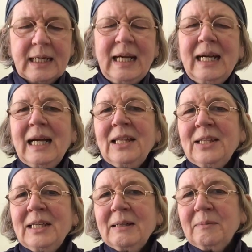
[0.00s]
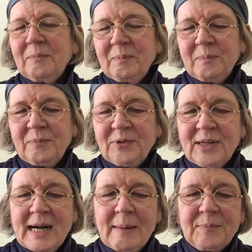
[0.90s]
I think
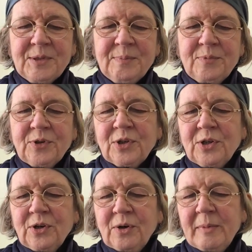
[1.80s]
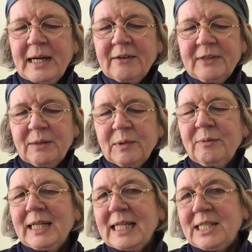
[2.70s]
perhaps Brother Cormac felt we
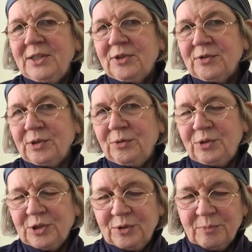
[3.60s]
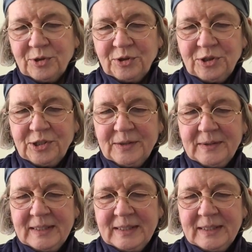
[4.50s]
were getting through too much.